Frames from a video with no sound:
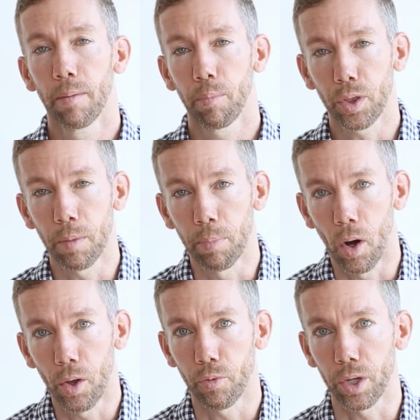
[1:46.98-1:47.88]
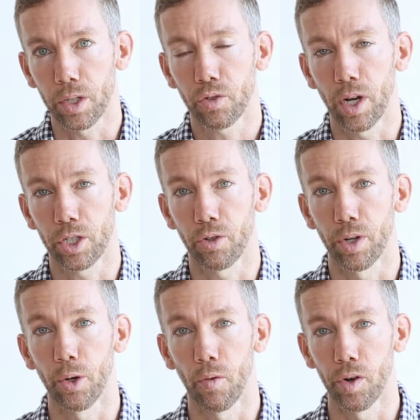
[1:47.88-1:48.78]
put the ball and ring stretcher
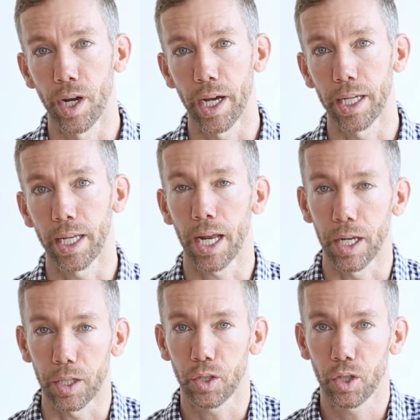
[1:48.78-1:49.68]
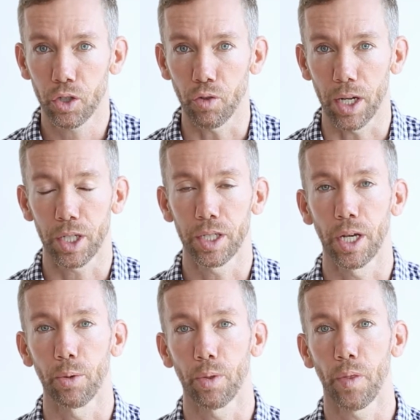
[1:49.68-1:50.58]
in overnight, and it stretches
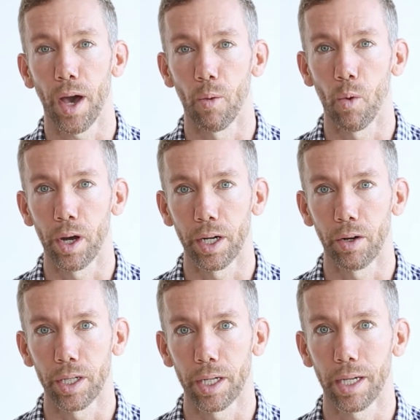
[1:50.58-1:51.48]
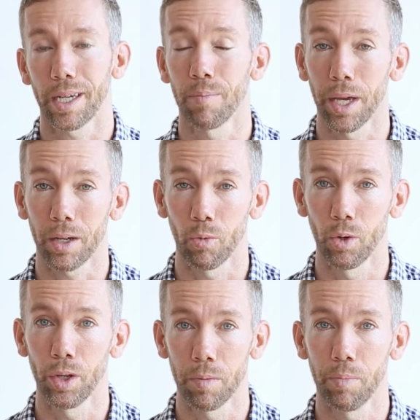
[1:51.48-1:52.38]
out that one area. It can make a
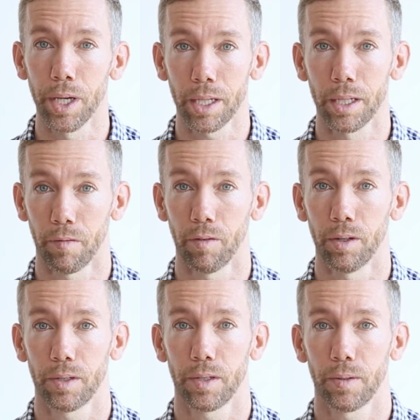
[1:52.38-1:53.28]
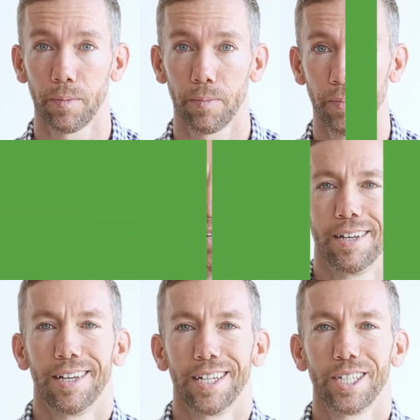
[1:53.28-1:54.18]
really big difference.
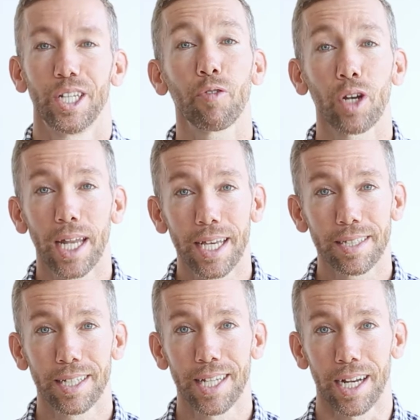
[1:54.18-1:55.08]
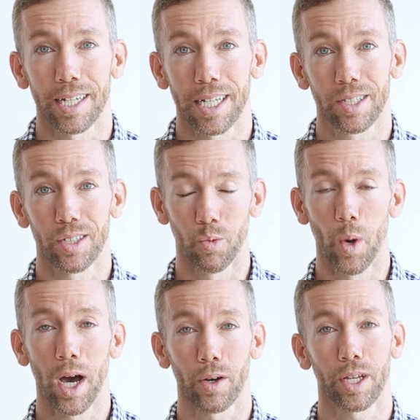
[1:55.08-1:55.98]
Different lacing techniques as
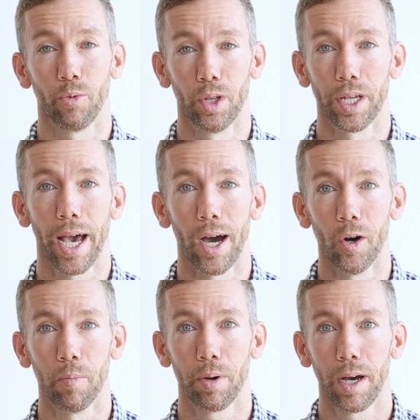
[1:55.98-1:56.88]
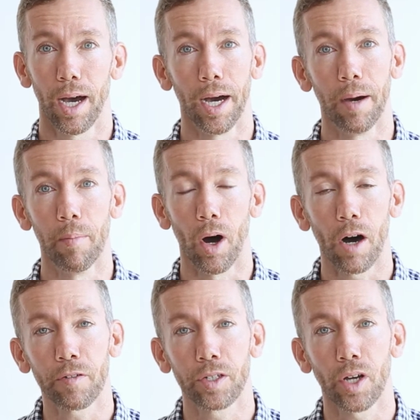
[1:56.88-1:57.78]
well can really help.
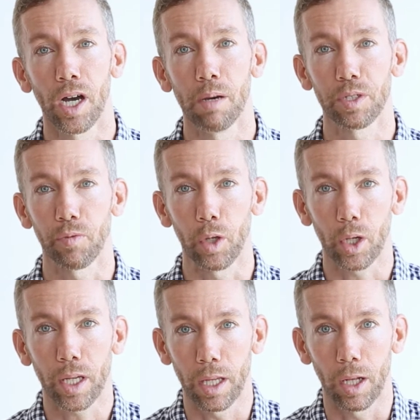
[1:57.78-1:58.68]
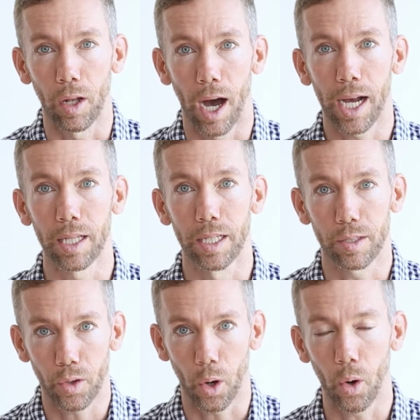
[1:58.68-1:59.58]
Oftentimes, if we look at the little eyelets,
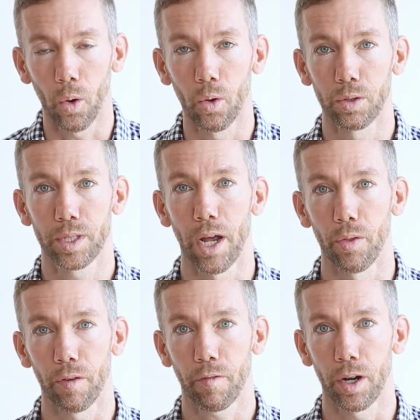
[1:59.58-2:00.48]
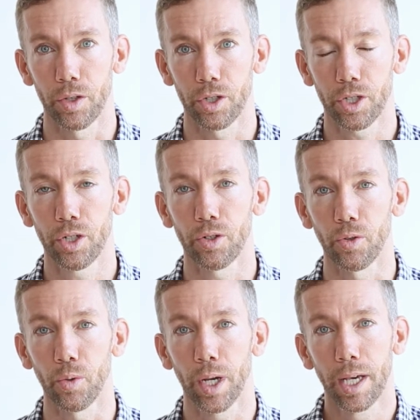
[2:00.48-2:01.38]
the holes down the front of the
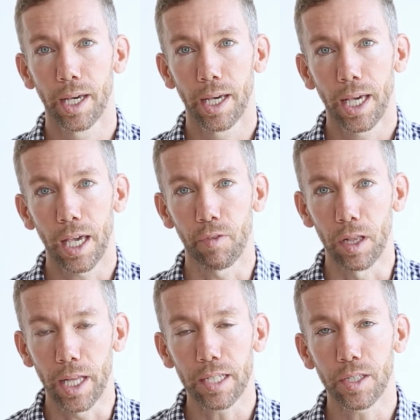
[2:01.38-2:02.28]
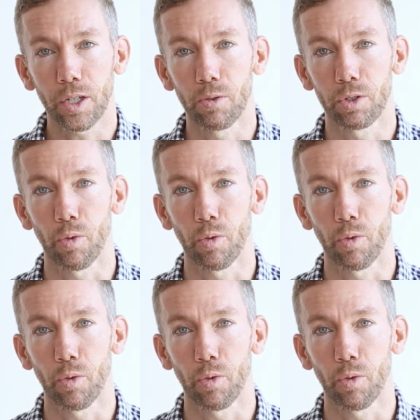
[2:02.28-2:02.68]
shoe, if the lacing goes